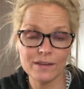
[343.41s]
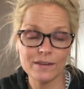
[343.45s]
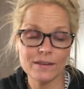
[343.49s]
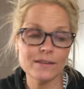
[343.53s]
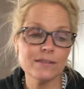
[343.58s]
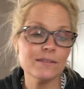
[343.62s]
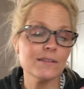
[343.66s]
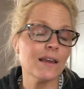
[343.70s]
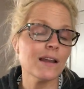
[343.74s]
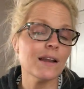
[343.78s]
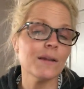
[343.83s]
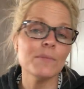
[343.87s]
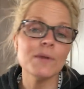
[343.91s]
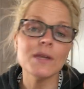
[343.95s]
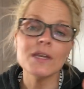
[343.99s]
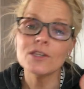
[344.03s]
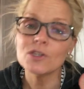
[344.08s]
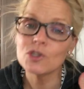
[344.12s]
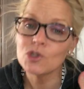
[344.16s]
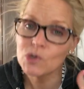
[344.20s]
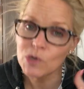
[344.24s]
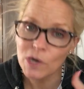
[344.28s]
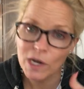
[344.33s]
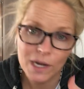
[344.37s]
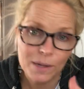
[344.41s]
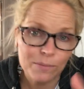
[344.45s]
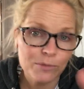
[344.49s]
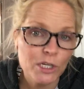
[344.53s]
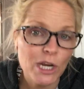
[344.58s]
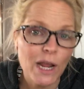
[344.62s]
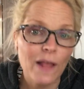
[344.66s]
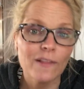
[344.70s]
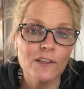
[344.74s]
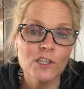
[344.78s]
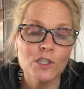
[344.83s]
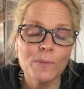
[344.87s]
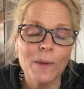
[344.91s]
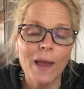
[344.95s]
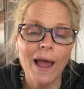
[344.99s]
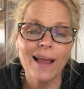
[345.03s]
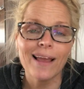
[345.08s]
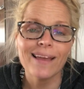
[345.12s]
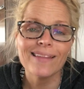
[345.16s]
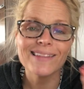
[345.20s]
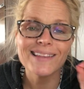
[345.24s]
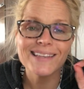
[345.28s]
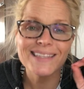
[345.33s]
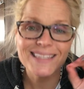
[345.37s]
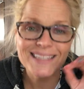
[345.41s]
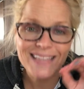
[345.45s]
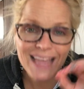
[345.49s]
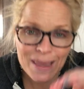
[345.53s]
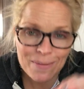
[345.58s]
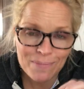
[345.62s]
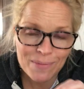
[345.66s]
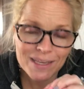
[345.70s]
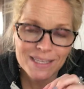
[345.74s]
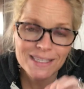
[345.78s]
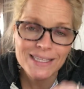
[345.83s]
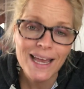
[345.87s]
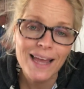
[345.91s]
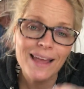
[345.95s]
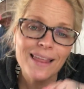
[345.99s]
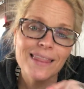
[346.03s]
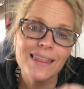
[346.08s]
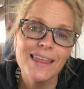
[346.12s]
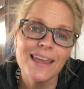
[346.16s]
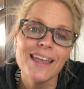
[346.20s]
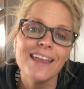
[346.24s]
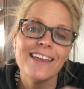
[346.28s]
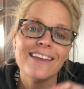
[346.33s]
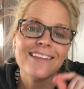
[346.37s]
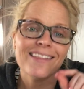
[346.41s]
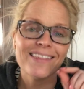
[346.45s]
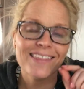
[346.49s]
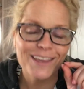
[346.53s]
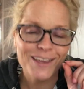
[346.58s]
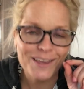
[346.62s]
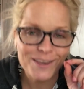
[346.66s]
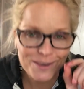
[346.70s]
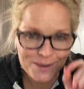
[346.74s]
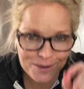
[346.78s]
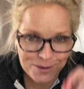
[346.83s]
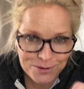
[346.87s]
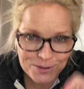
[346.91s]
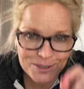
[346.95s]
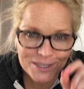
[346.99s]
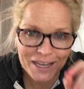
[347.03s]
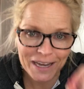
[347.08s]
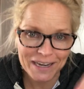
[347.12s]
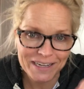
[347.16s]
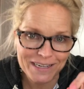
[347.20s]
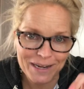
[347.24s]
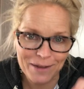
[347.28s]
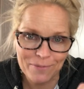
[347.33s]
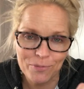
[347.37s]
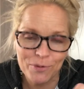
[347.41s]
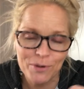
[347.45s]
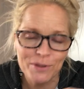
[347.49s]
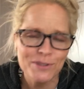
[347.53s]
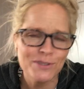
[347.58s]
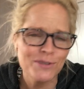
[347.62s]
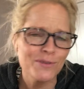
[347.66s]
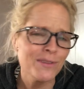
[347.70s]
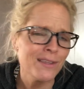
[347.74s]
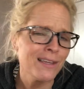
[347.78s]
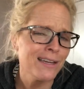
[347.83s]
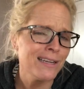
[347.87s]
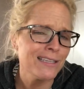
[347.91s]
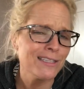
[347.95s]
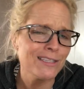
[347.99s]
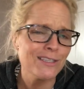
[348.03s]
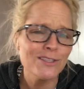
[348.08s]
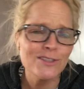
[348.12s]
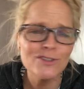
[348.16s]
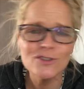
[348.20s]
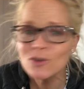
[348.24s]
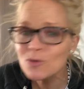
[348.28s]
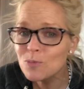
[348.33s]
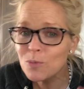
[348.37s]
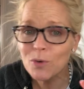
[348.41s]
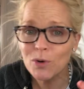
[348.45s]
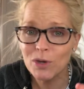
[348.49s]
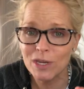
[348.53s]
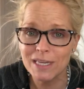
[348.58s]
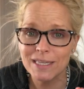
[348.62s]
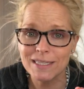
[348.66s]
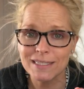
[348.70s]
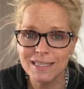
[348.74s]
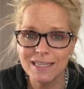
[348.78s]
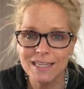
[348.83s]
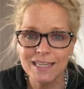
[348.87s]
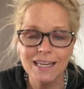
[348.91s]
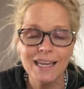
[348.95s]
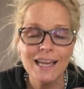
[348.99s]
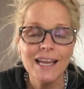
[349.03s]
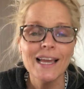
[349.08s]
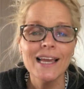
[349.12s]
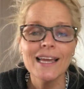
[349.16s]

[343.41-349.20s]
is going to be straight up challenge pack, the same exact thing that you signed up with, so that it's super easy.